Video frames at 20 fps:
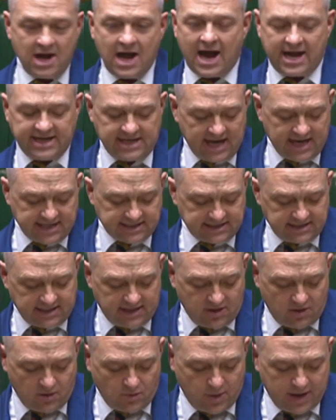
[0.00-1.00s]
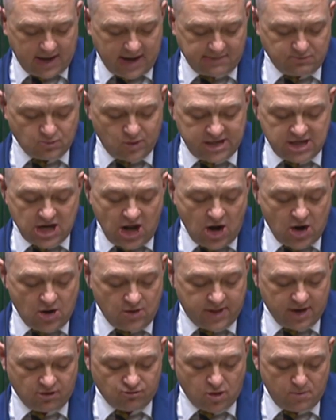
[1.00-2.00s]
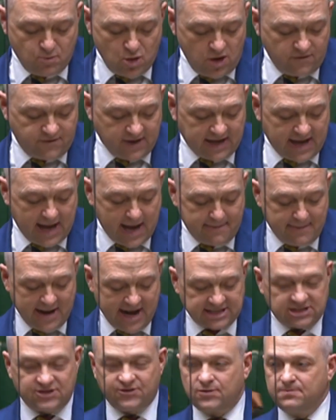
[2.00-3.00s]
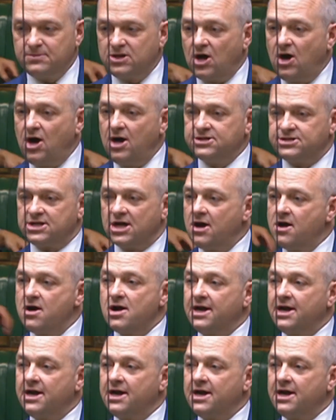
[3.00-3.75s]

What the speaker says: And yet, we know that removing Hamas from Gaza,